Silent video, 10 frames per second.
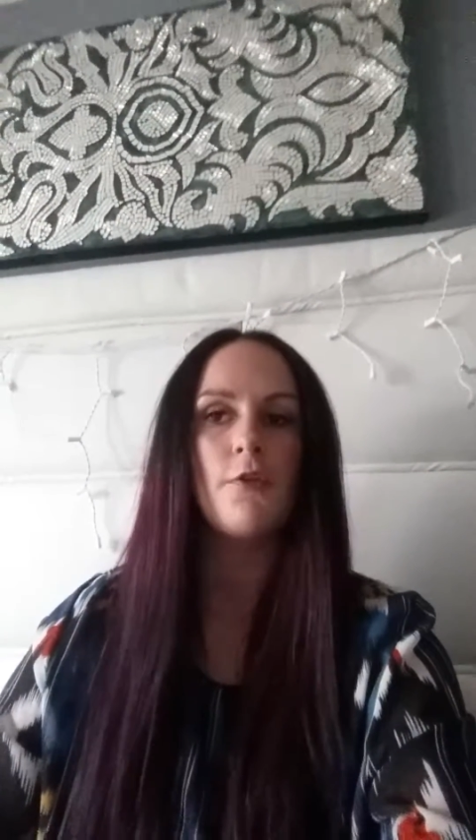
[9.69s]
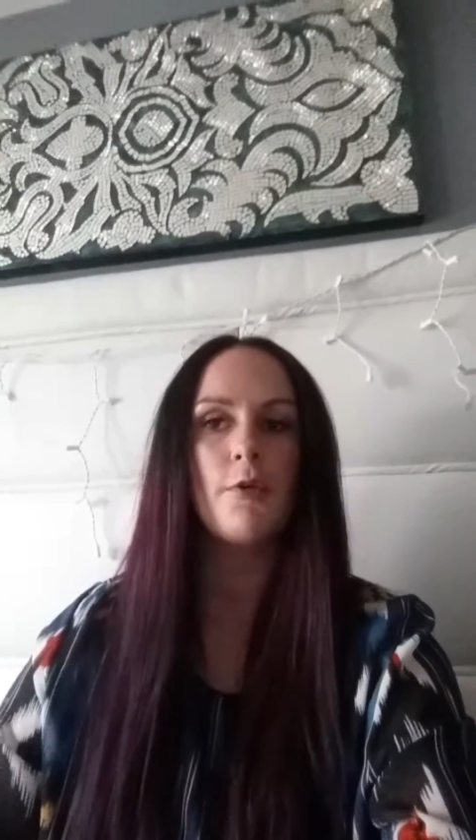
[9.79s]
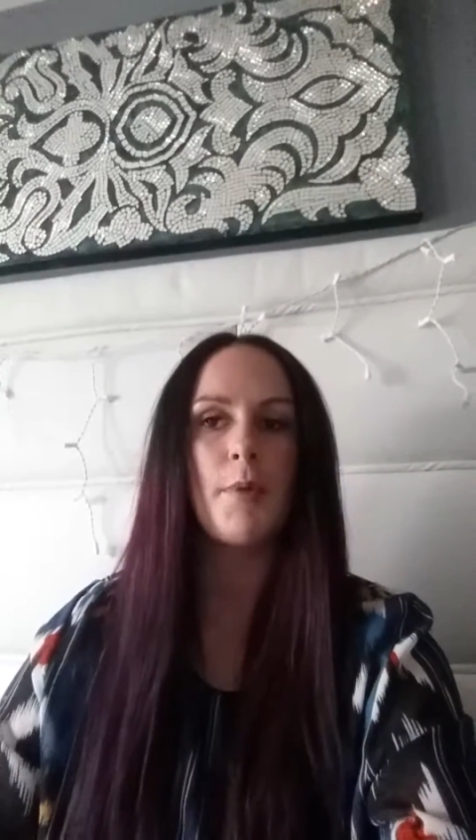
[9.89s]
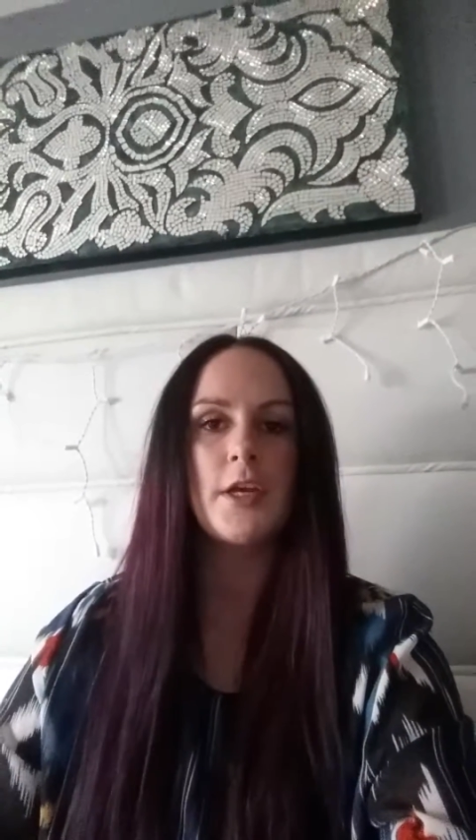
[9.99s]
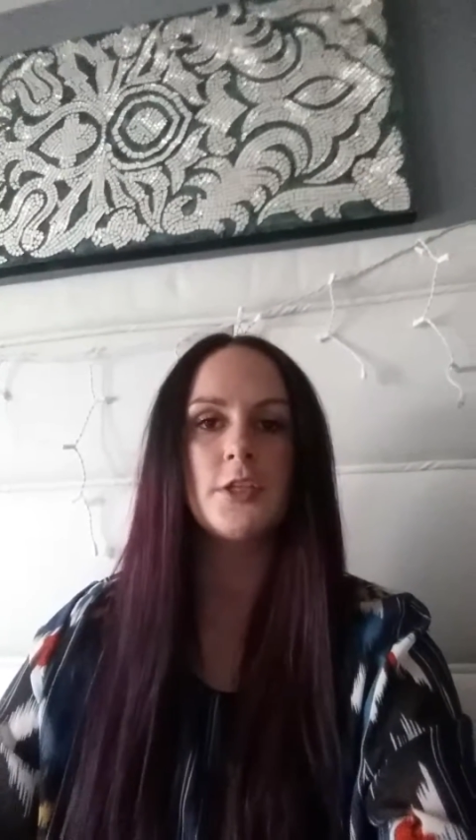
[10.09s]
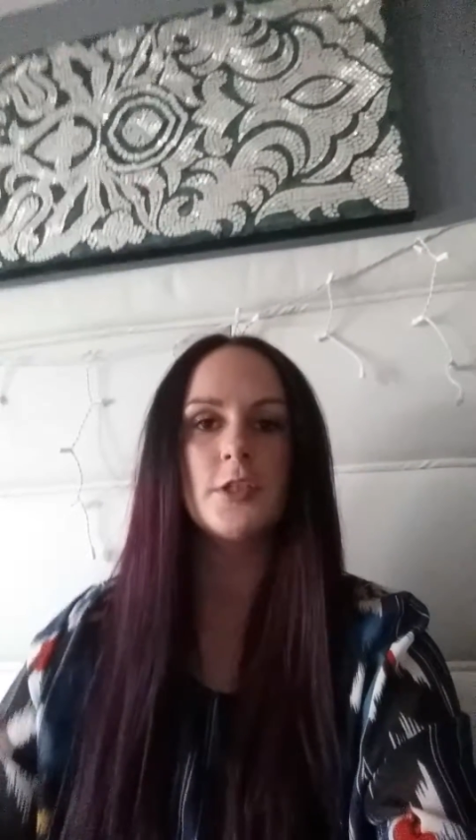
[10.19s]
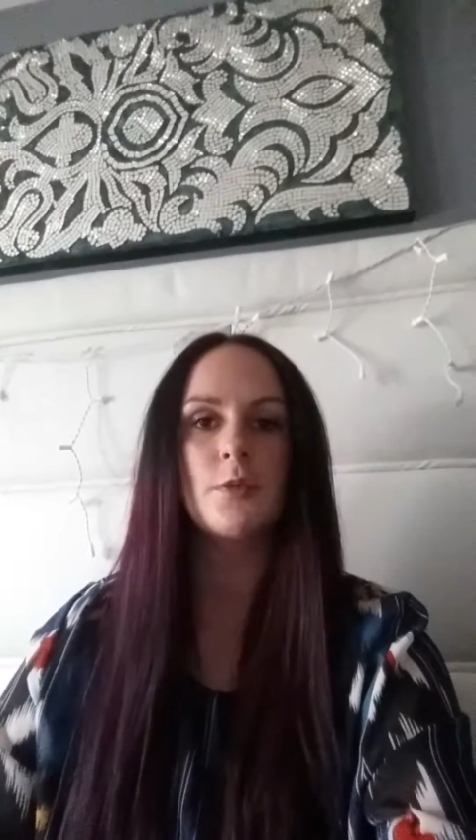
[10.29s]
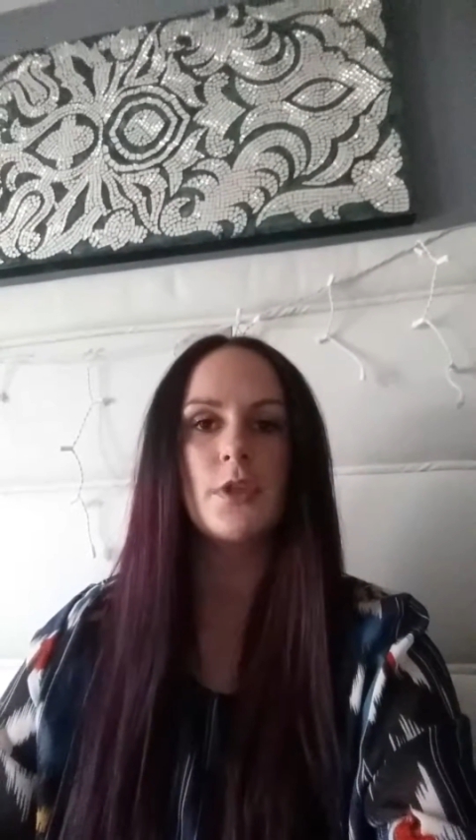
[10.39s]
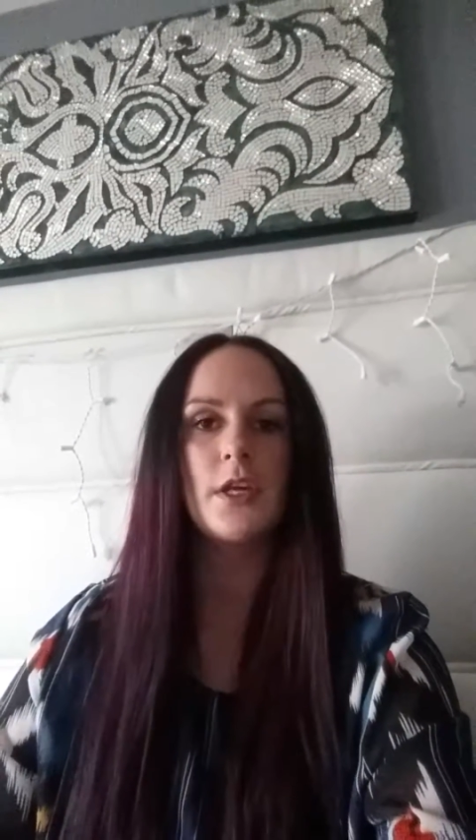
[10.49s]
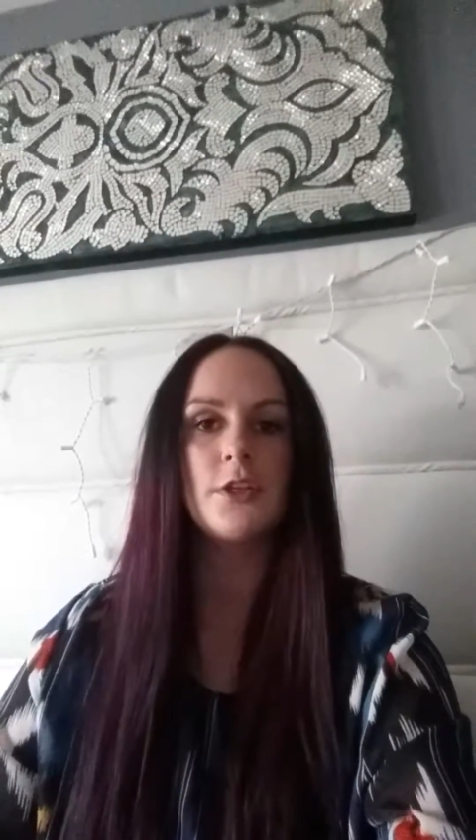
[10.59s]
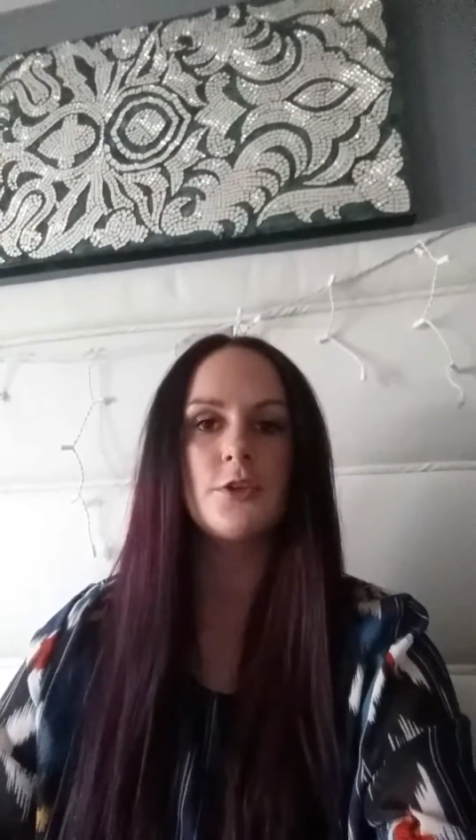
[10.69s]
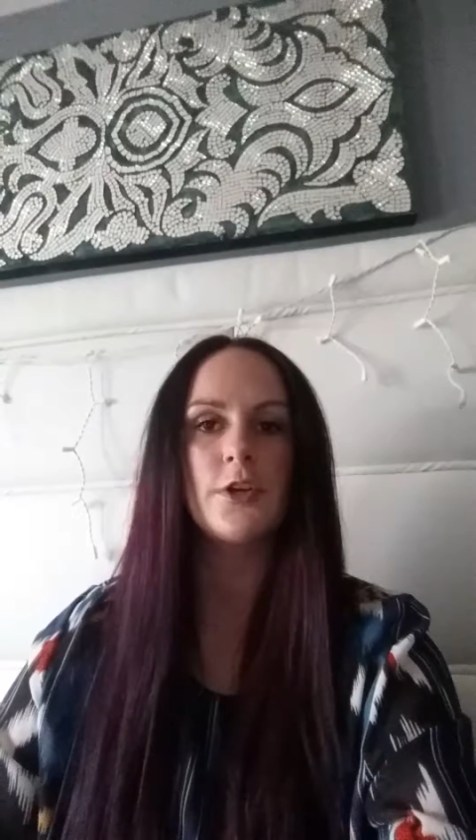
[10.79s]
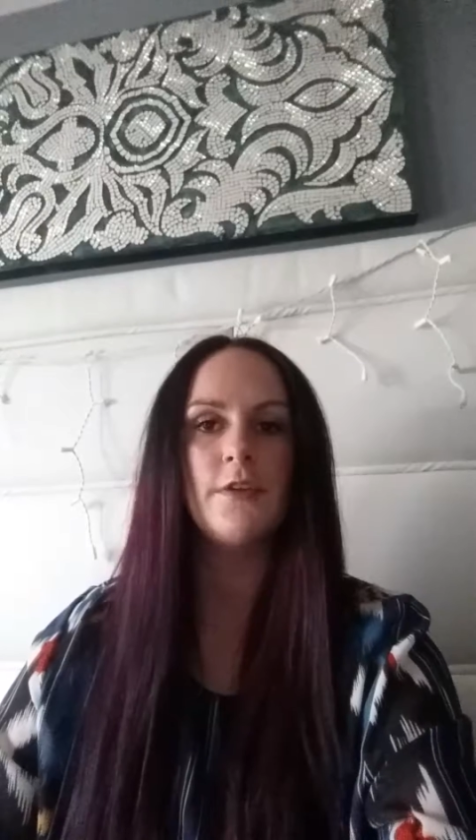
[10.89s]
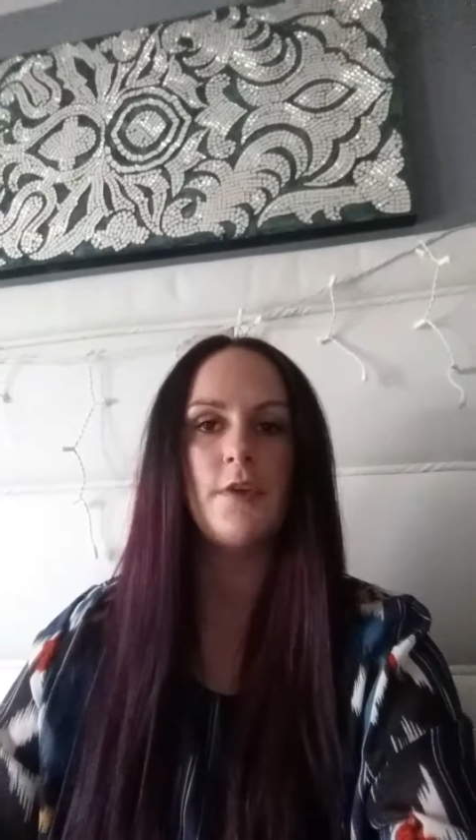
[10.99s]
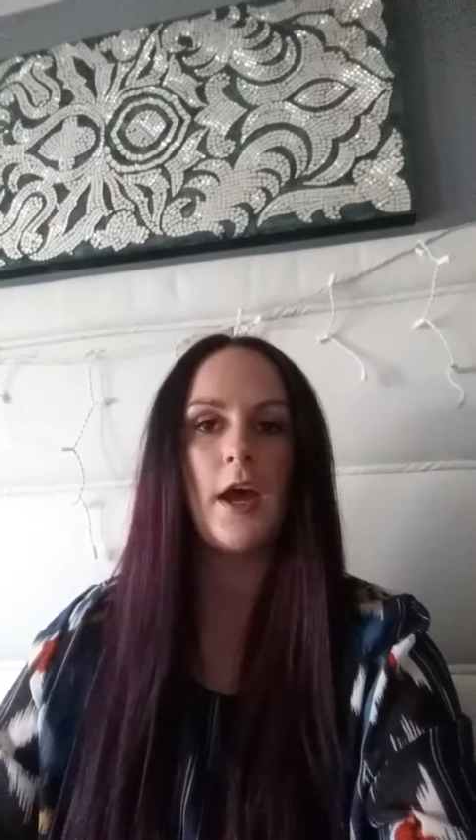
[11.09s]
for patients with a
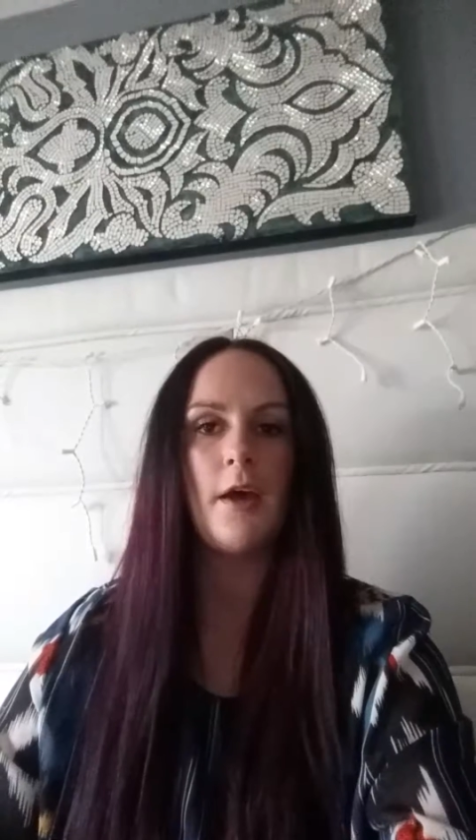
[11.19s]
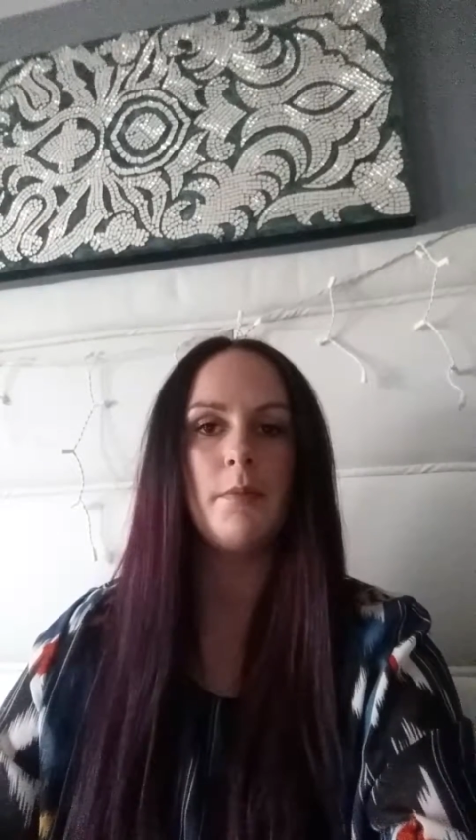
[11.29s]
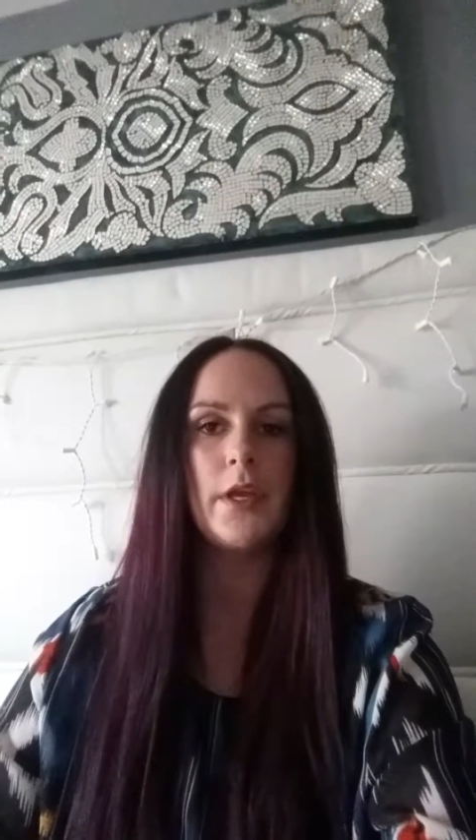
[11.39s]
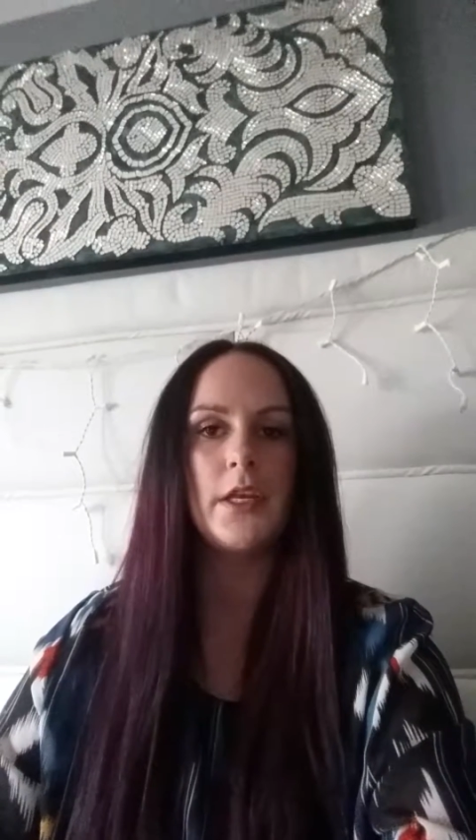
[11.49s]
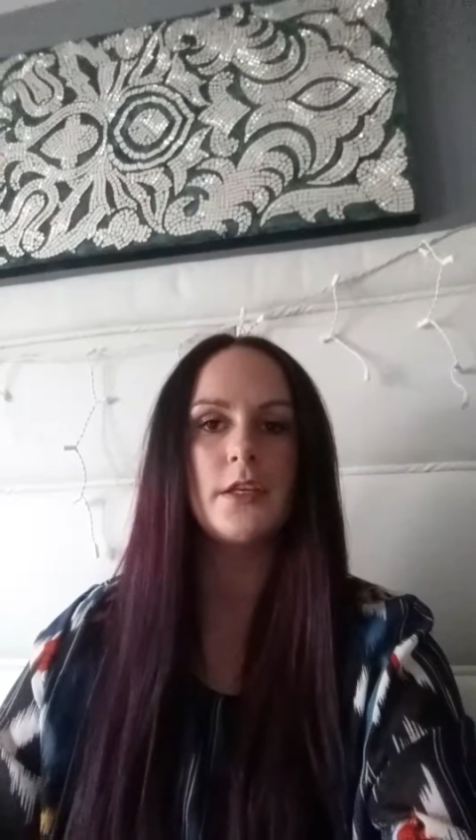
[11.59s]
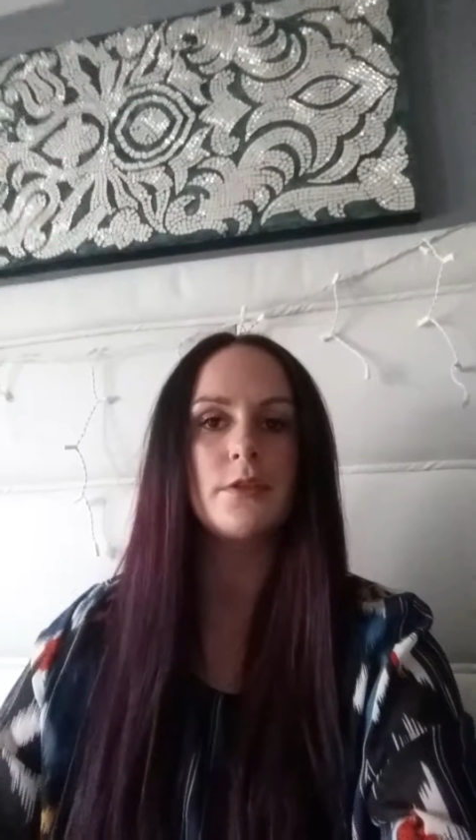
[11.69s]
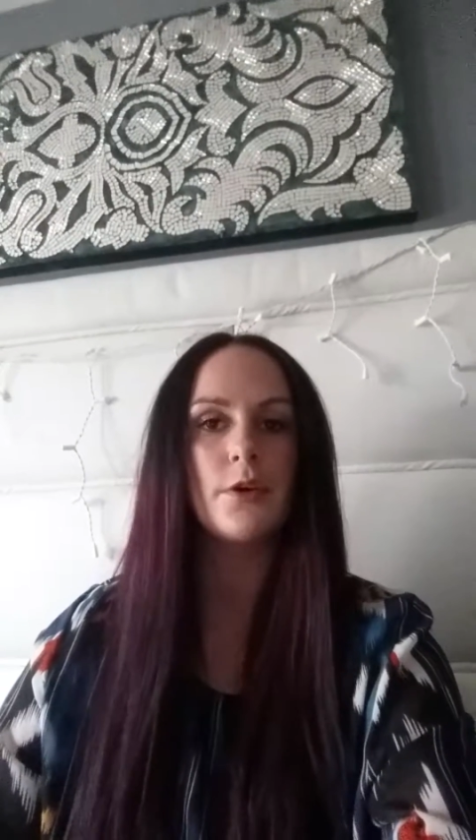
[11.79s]
history of diabetes